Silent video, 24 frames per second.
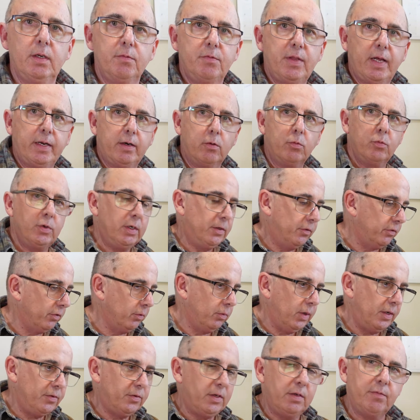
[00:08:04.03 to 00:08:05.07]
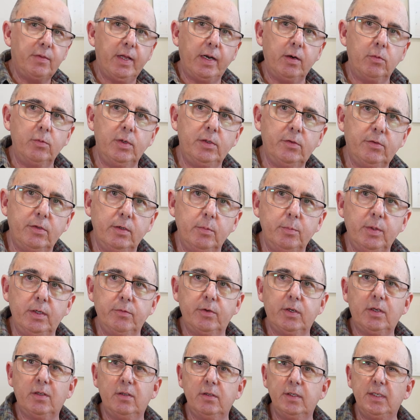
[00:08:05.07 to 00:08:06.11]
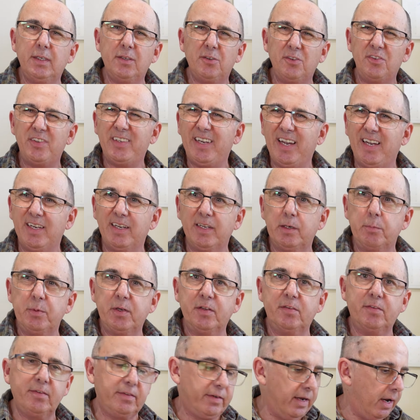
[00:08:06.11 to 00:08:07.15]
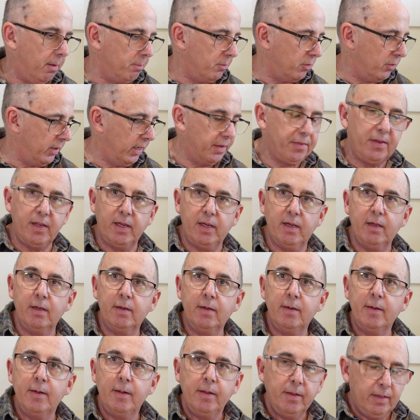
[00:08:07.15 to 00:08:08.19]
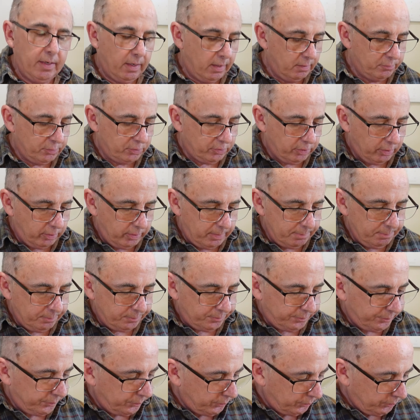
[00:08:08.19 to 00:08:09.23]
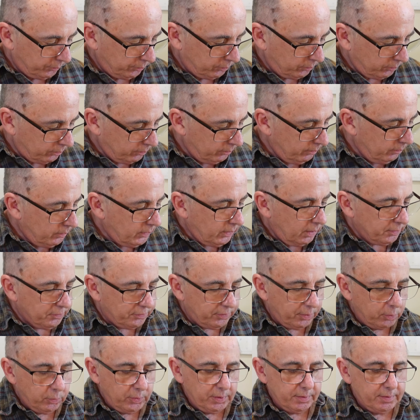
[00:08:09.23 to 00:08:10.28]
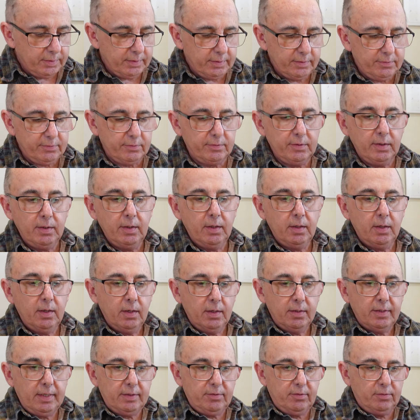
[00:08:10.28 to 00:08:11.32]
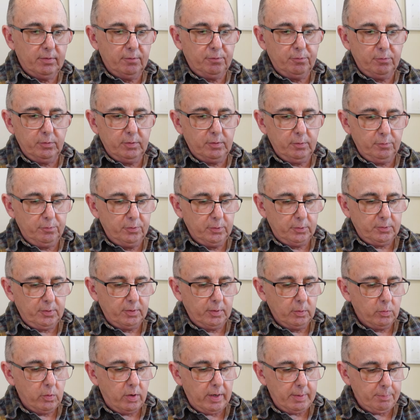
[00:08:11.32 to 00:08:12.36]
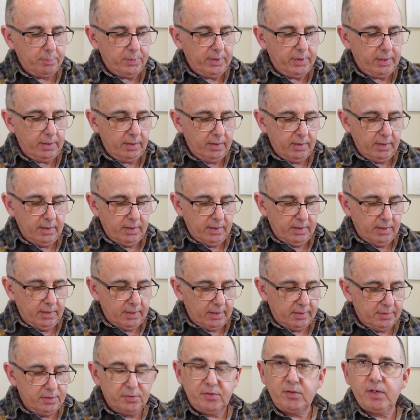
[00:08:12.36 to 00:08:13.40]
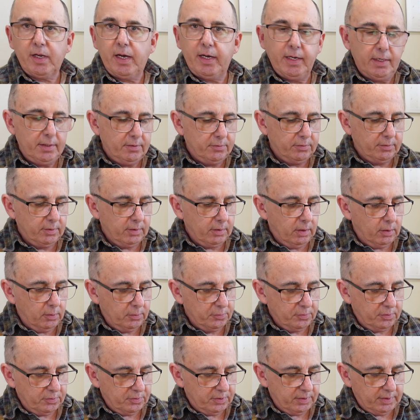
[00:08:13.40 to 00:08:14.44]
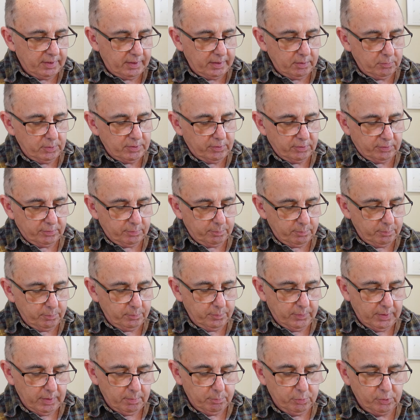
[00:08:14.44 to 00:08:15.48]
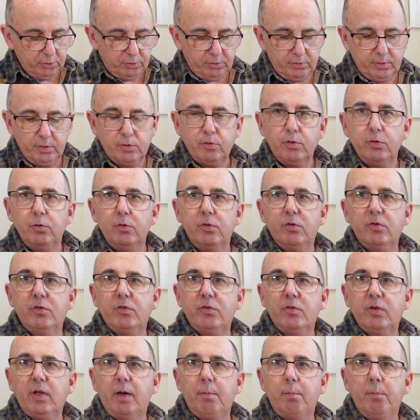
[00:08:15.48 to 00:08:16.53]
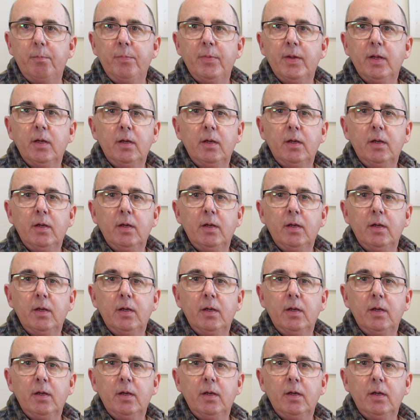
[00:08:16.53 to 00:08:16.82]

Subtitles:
give that a rinse. Always give that a rinse and a bit of a clean because you can get a bit of scum around there over time. So with this, that's the filter, the white bit, and this cage that holds it together. We just push the two thumb